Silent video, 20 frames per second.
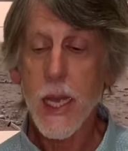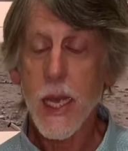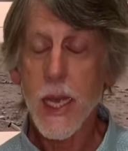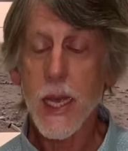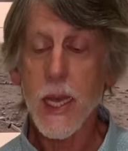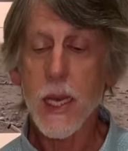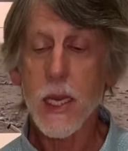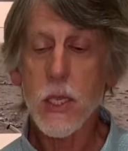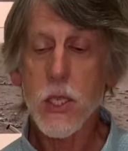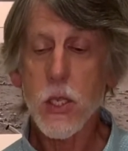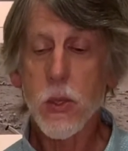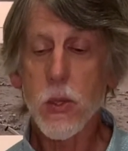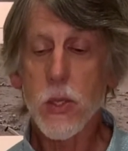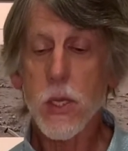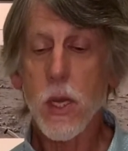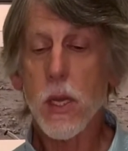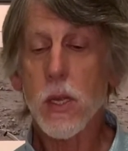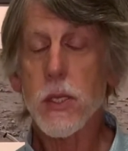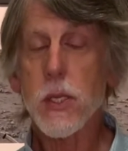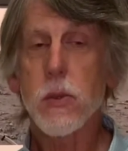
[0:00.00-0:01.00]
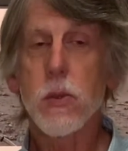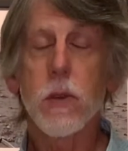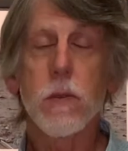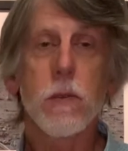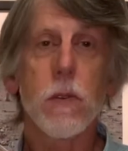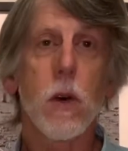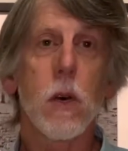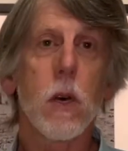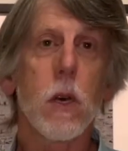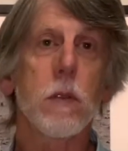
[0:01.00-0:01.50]
And she was also
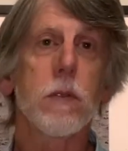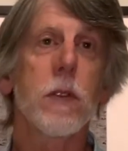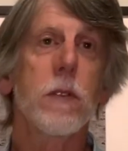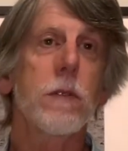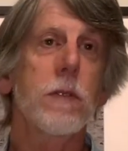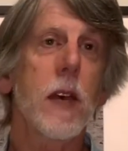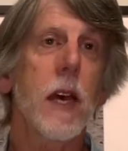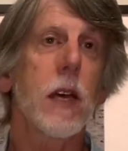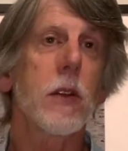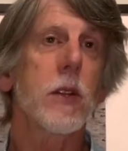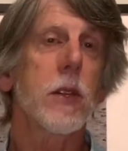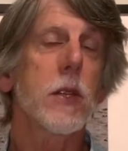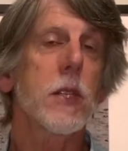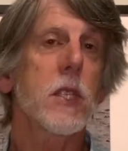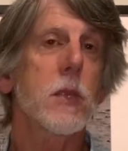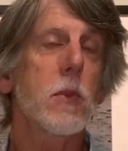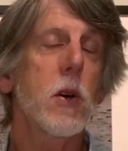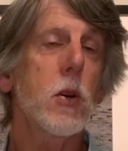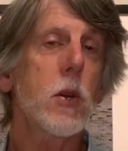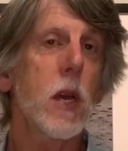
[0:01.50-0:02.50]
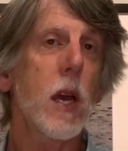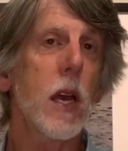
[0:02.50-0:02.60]
involved in founding the Smoke